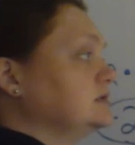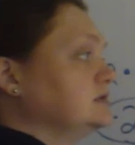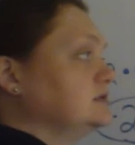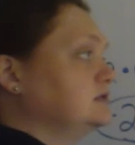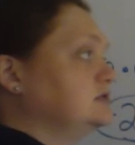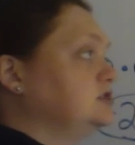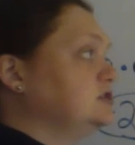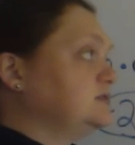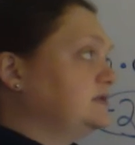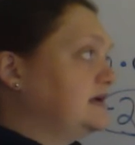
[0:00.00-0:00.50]

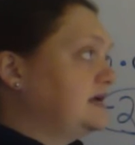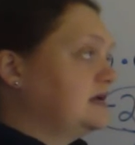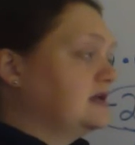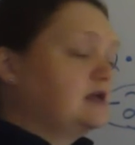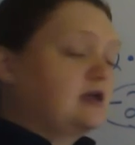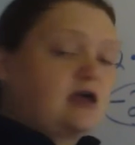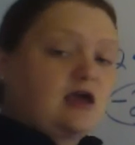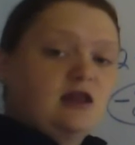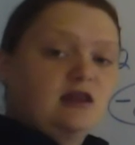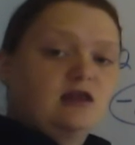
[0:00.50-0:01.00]

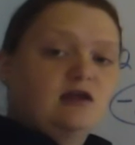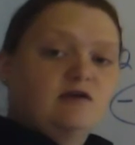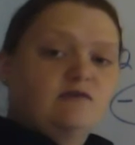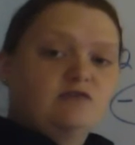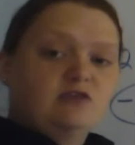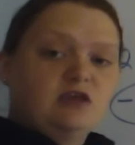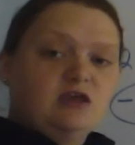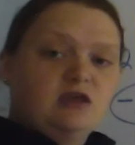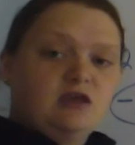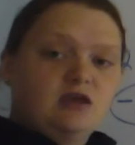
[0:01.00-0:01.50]
doing any of
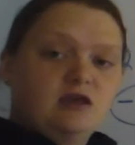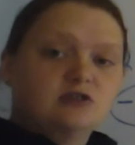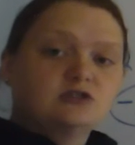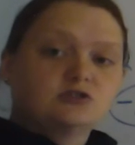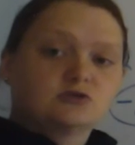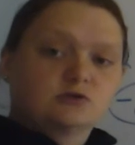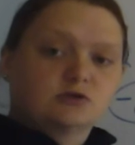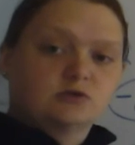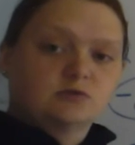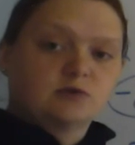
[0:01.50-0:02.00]
the
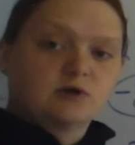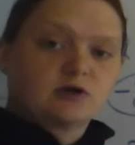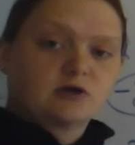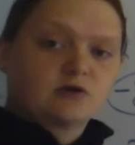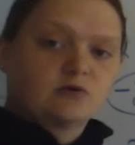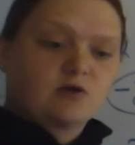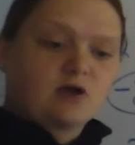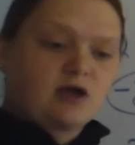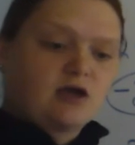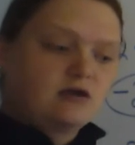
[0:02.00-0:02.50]
integral work,
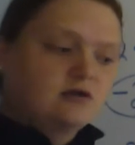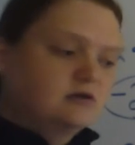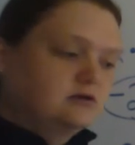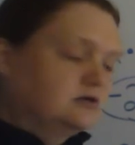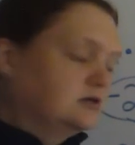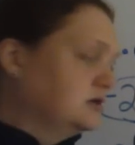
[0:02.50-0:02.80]
okay?